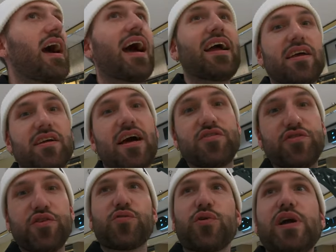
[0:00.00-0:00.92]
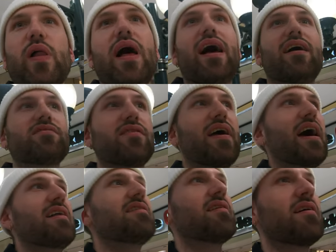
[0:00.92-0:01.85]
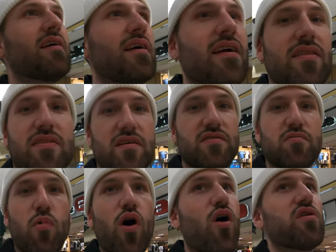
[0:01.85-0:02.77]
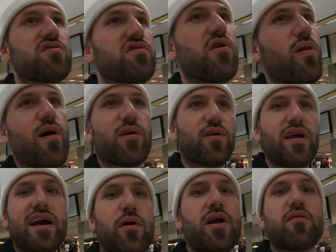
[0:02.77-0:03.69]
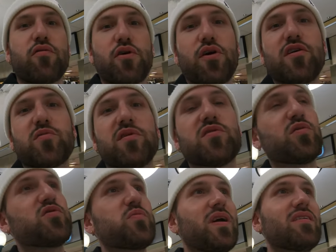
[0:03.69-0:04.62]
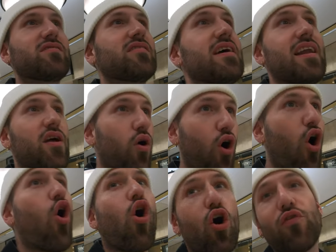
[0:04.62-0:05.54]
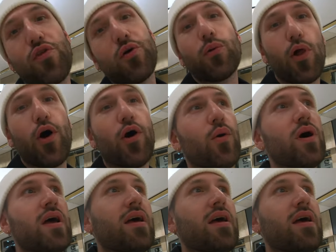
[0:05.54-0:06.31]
I, I just realized that this mall is no longer decorated for Christmas, which means it's at an all new low.